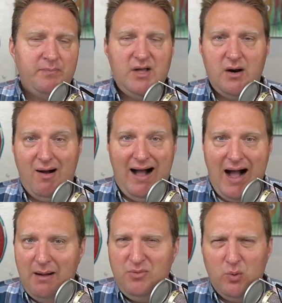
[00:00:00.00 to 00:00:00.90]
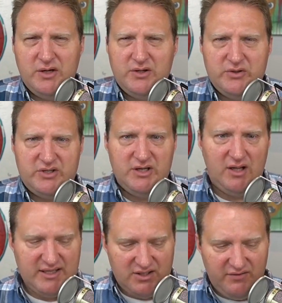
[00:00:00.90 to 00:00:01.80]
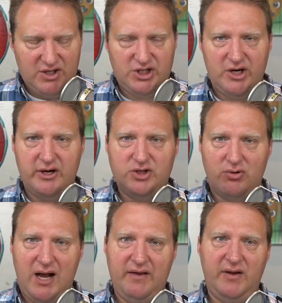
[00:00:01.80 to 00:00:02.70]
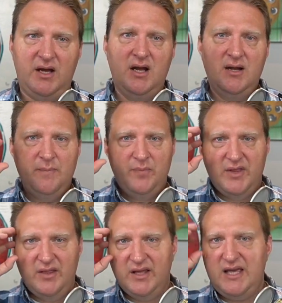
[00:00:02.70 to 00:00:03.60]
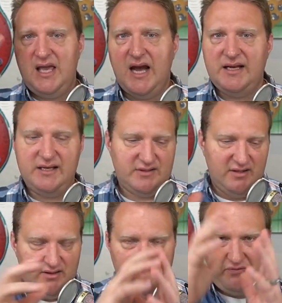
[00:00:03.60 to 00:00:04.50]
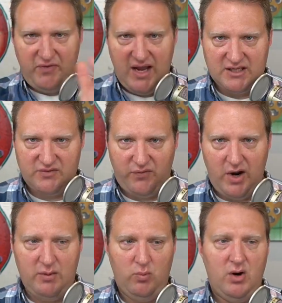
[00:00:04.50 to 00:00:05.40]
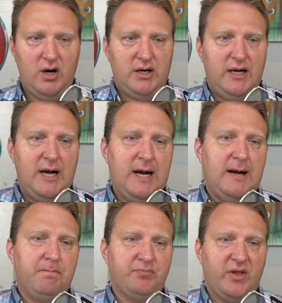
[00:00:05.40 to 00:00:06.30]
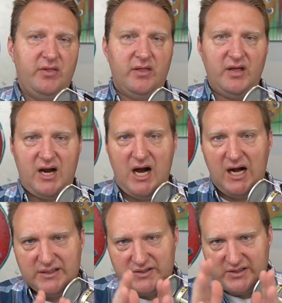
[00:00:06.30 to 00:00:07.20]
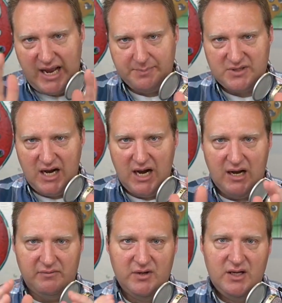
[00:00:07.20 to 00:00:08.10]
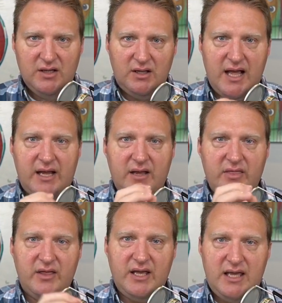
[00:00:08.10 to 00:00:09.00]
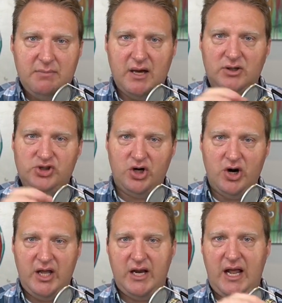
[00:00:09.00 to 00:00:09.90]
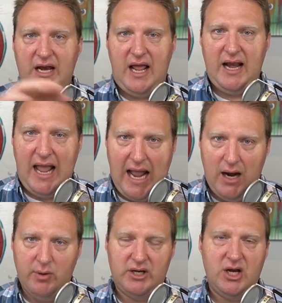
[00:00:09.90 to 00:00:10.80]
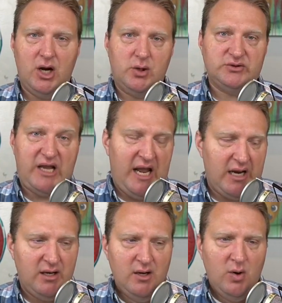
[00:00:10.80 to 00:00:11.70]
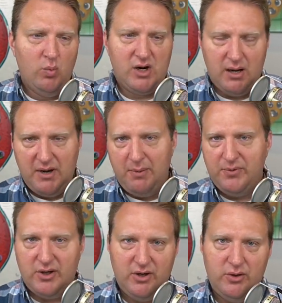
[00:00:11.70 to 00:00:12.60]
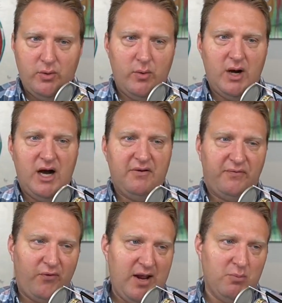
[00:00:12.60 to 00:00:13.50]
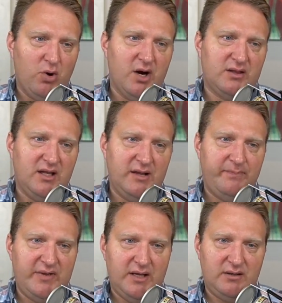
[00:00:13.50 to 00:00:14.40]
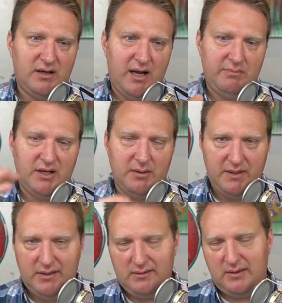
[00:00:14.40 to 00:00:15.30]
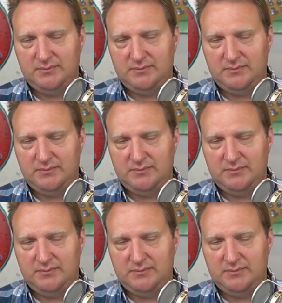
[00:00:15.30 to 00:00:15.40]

you know, I'm the one who's still as the visionary driving the, the key ideas, the, the fans framework, um, the concept of like the email journey and, and, and how it goes. And we're coming up with a new uh, framework that, that I'm going to be,